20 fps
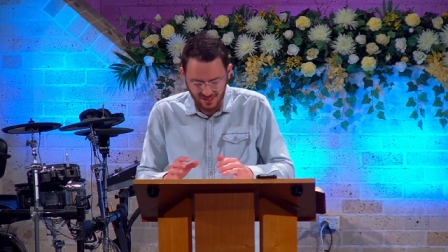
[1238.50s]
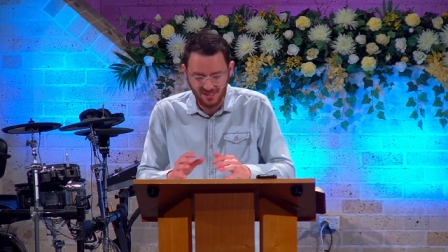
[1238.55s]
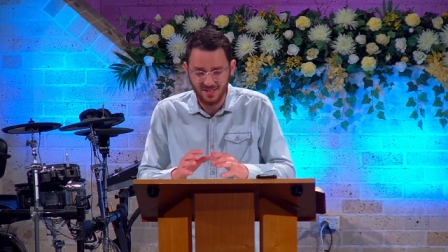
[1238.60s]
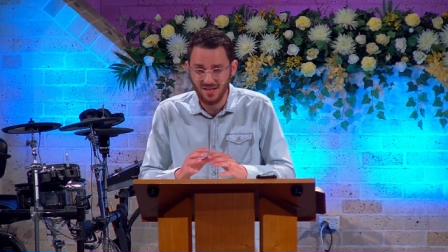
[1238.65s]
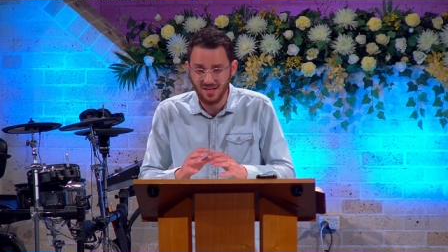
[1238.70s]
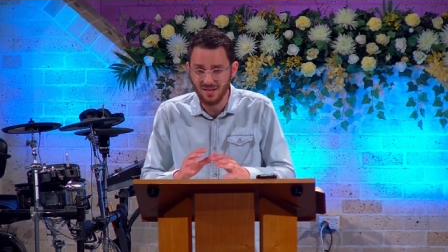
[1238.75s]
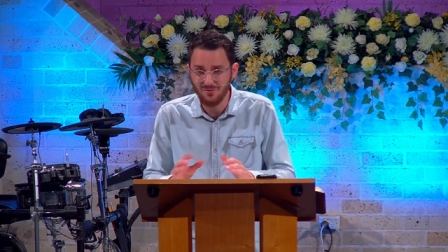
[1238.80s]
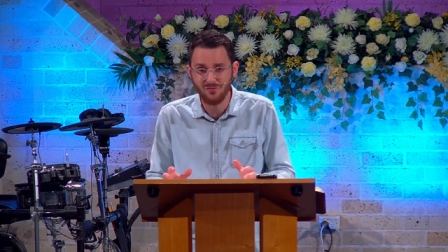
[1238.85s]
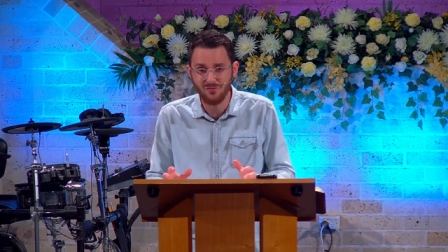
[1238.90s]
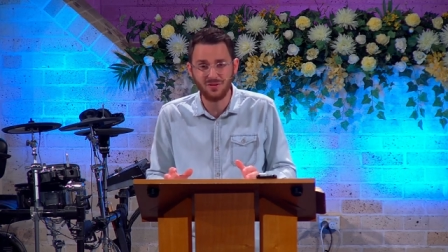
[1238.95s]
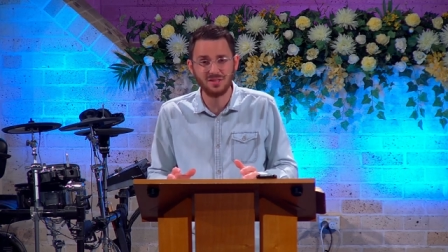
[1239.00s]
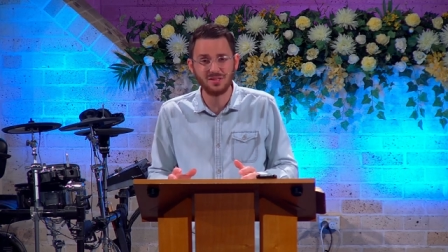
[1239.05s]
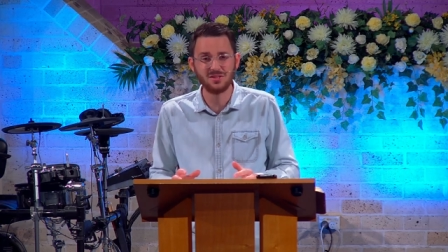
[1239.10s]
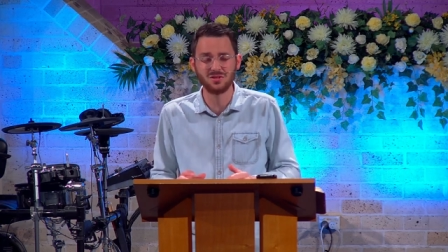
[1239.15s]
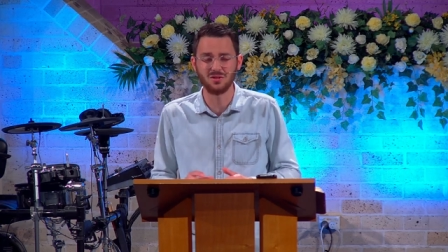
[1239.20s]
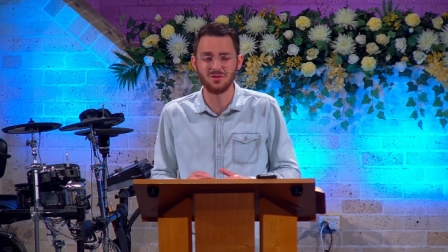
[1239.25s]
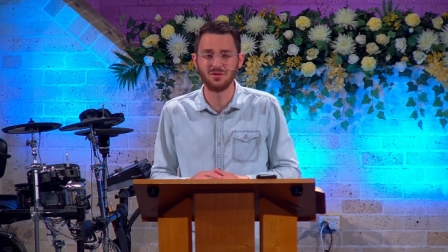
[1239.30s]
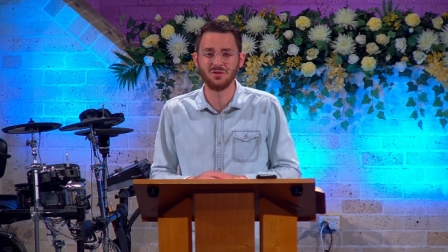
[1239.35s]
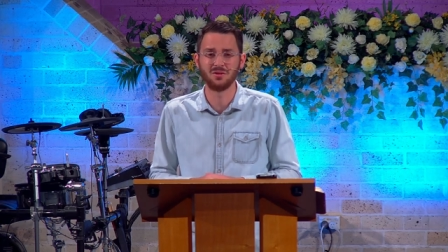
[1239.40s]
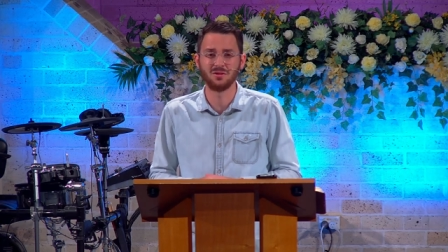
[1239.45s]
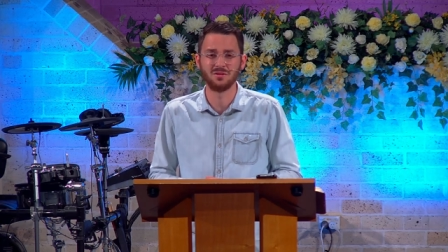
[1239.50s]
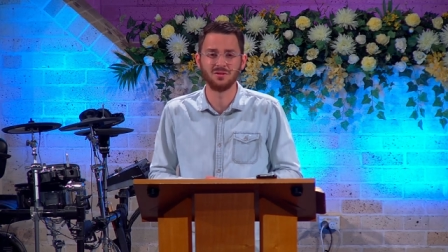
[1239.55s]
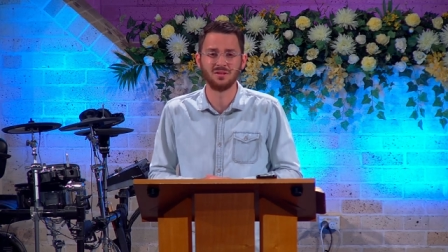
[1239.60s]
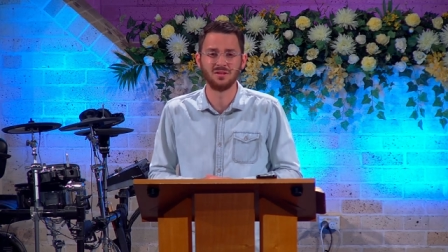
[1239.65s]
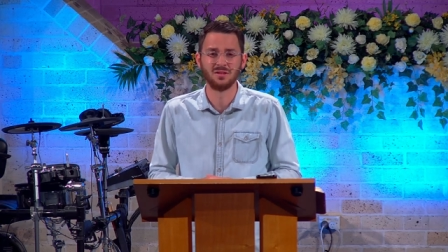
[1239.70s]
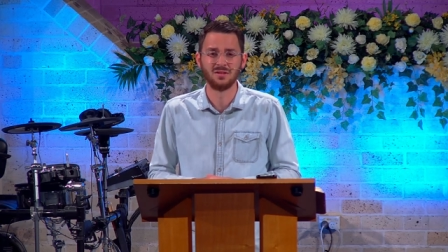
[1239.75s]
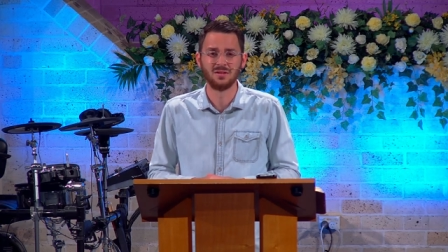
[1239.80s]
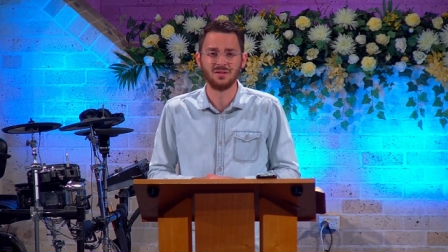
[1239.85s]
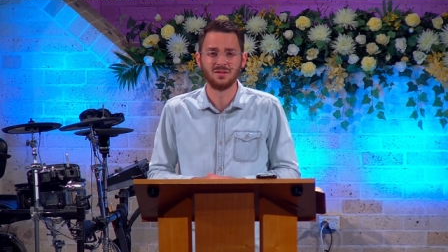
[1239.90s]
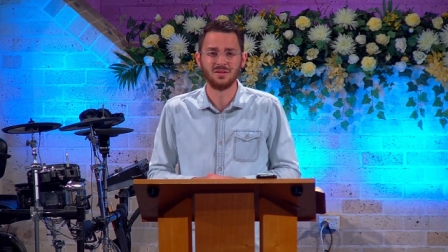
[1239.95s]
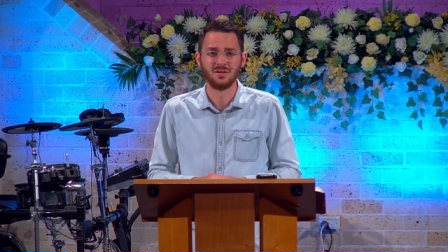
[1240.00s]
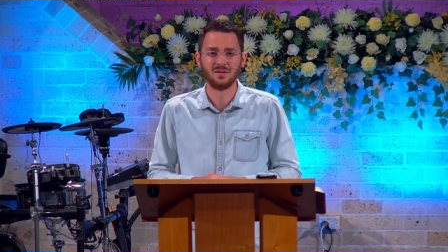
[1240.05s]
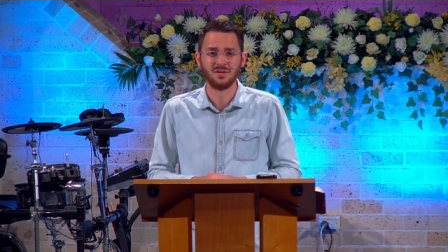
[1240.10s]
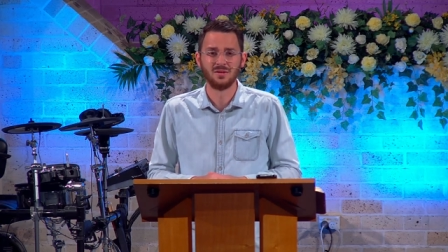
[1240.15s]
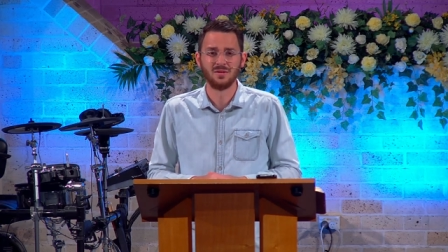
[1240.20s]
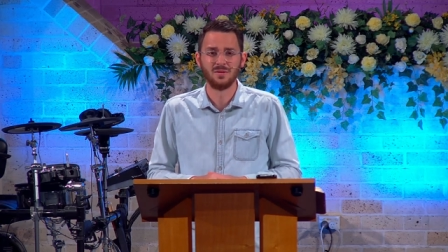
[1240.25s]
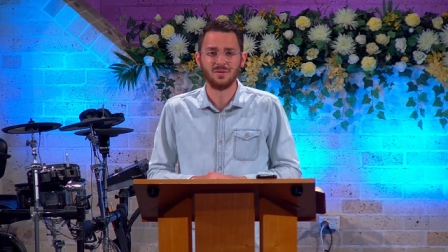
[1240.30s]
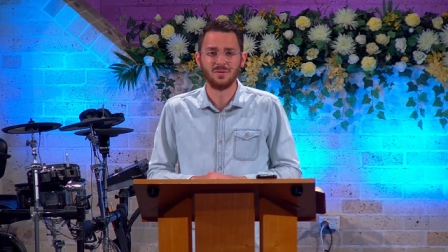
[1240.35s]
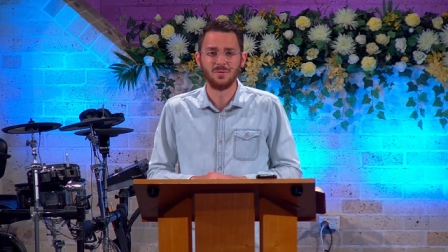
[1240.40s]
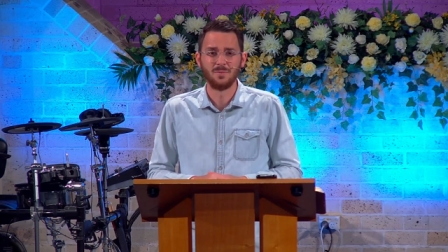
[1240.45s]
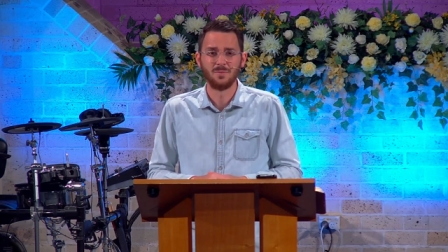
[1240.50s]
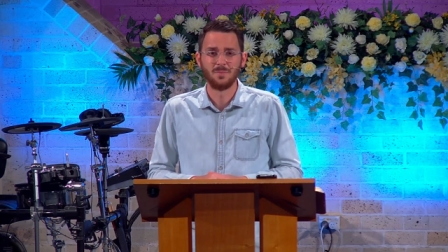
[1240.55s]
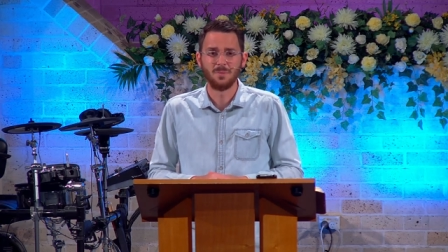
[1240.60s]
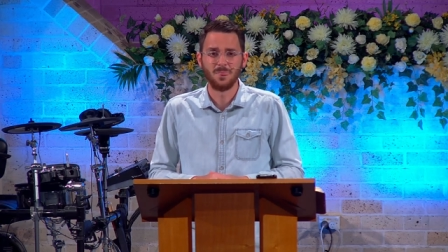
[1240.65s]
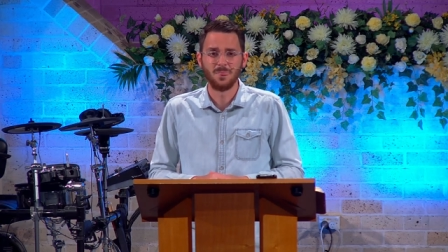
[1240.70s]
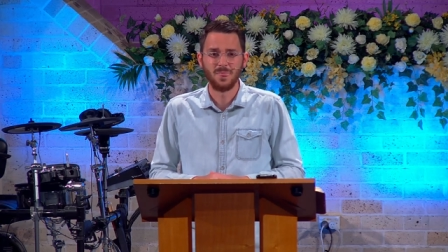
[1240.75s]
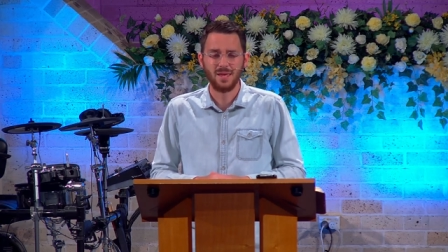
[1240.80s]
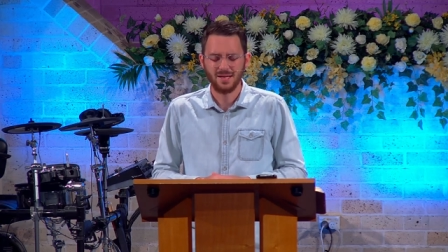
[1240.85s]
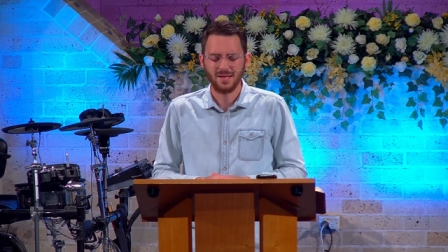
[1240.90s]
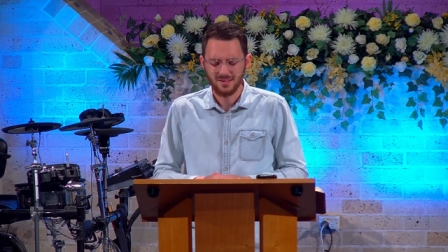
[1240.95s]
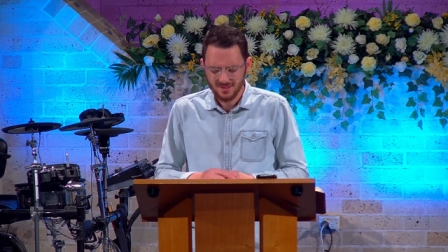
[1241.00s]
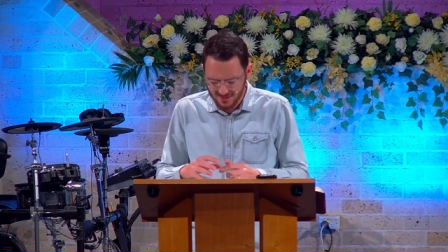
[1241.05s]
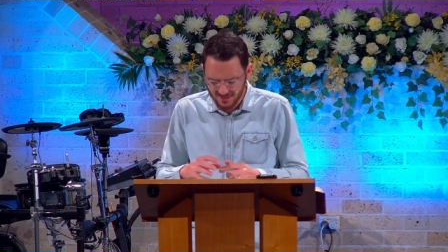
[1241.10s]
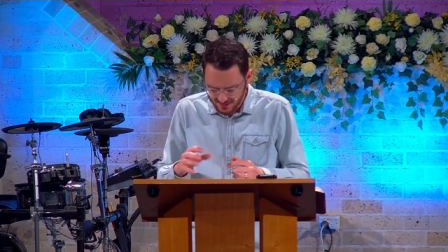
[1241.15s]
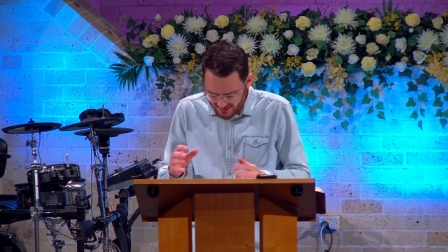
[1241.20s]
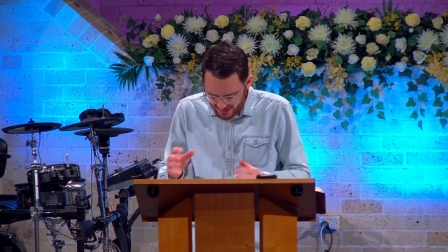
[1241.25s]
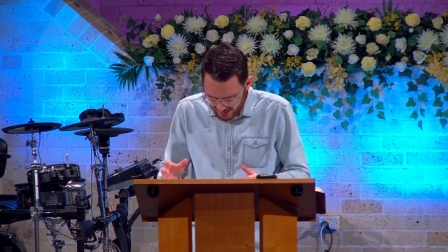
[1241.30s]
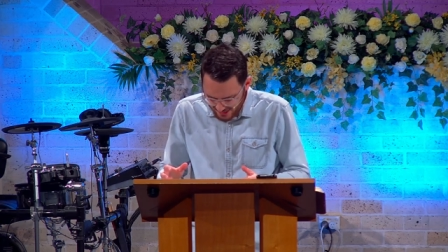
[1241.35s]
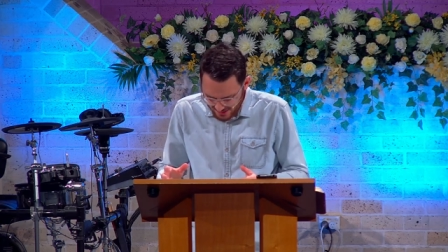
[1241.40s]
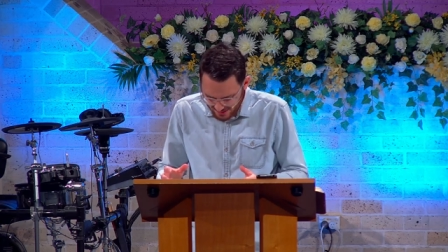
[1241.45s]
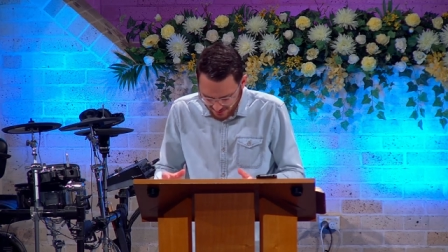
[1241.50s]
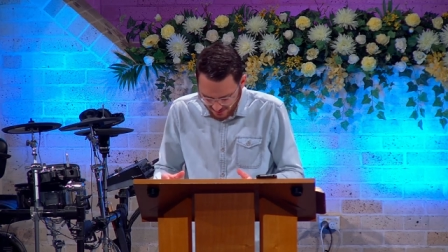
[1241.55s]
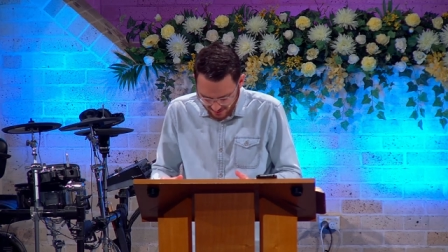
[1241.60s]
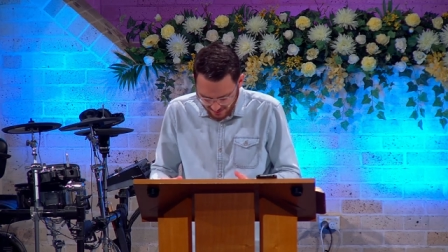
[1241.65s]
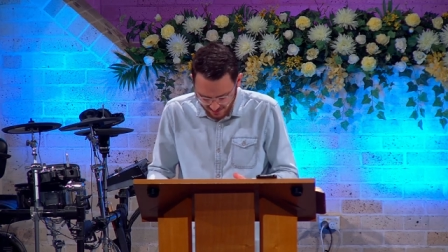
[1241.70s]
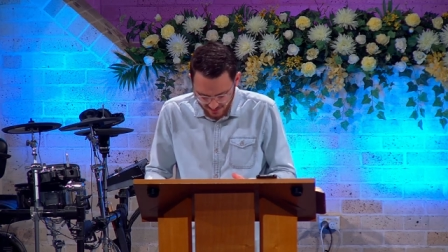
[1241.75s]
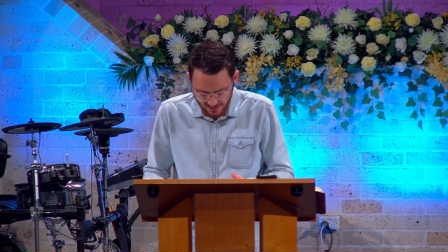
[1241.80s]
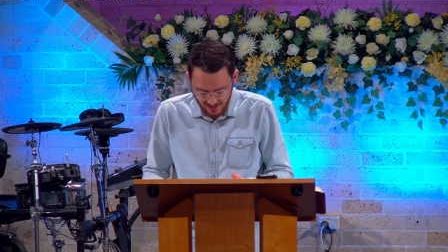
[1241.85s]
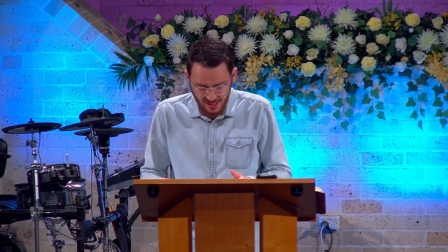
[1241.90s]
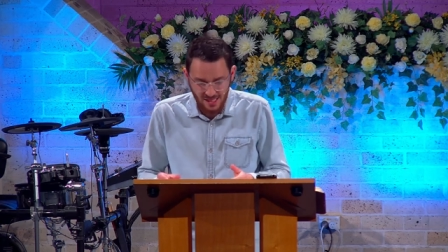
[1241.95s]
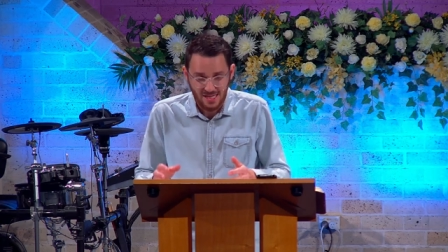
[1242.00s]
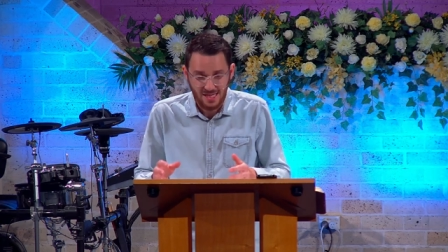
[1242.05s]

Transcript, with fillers: at every turn. And Satan,